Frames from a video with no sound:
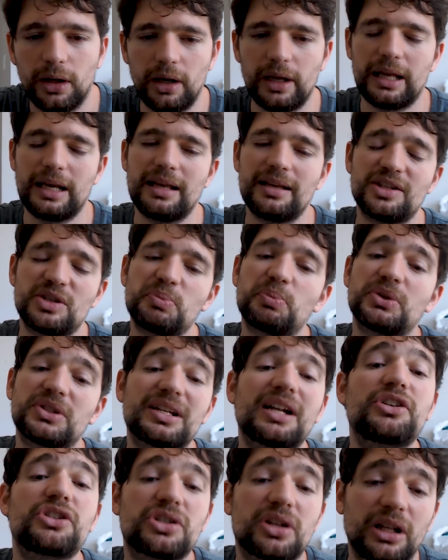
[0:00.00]
It is
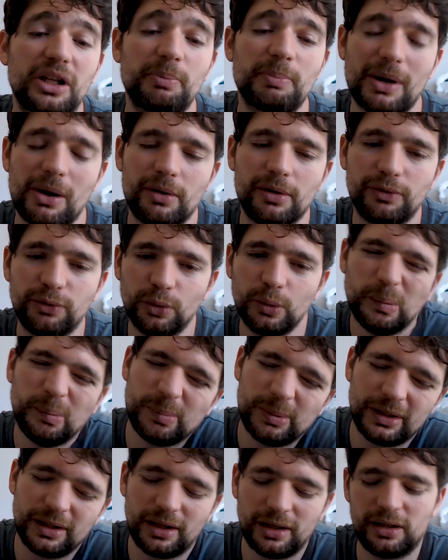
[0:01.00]
potentially powerful,
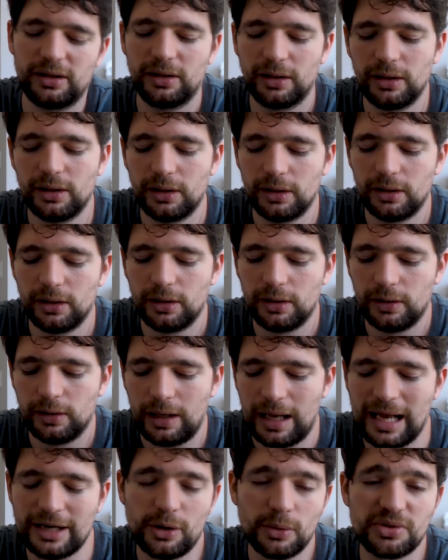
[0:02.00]
but
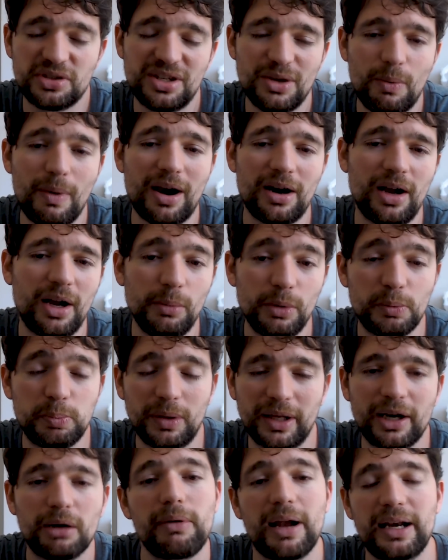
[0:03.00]
I don't see where I would
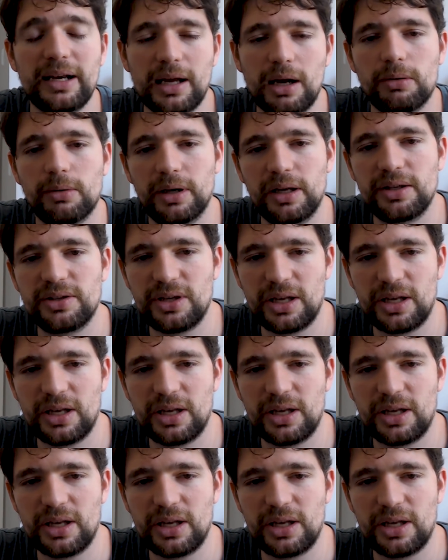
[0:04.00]
play it right now, right?